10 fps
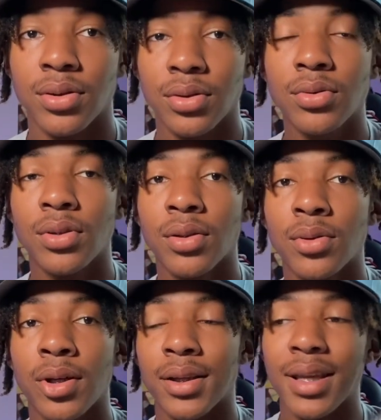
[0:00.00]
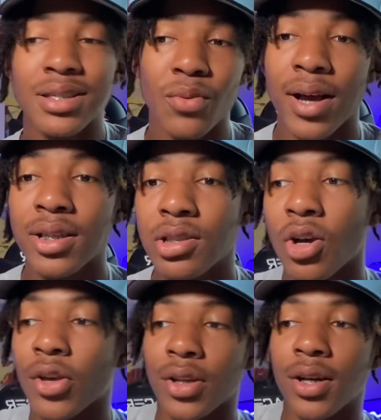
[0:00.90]
You know? That's why he
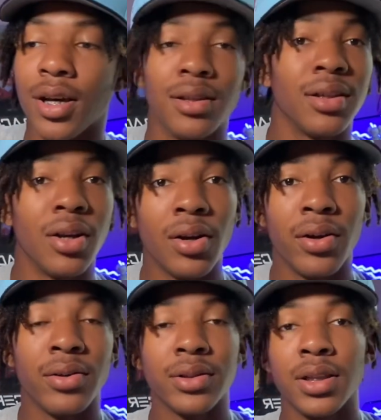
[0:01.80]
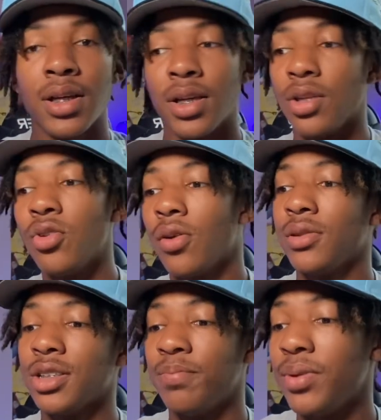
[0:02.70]
talking to other girls you know,
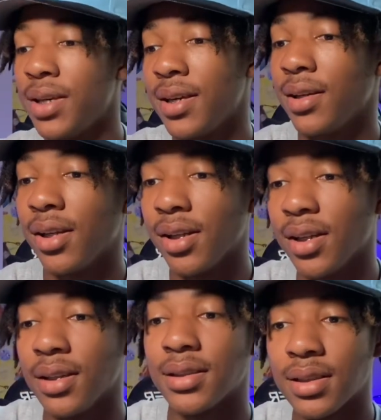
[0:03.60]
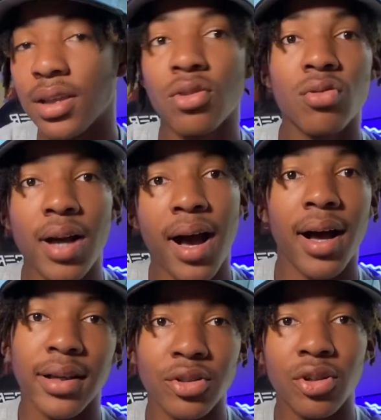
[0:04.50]
just being a single
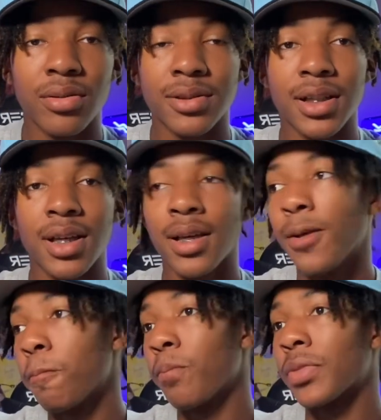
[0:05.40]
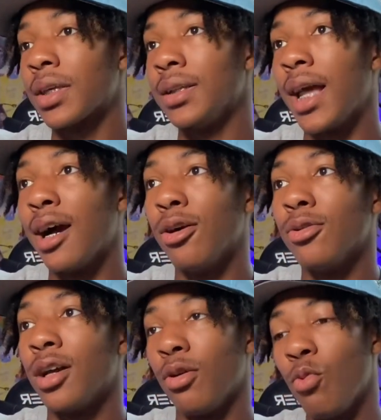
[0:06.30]
guy. You know what I'm saying? Now,
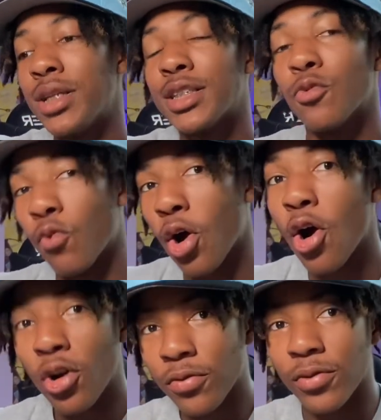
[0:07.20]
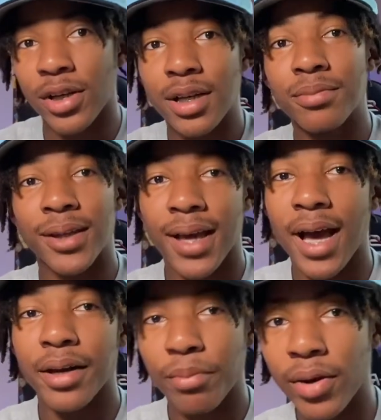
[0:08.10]
was it wrong for him to
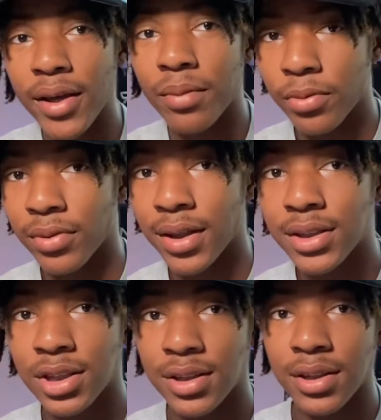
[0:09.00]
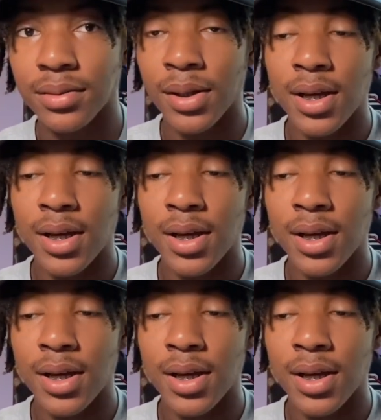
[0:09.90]
kind of bring up a relationship?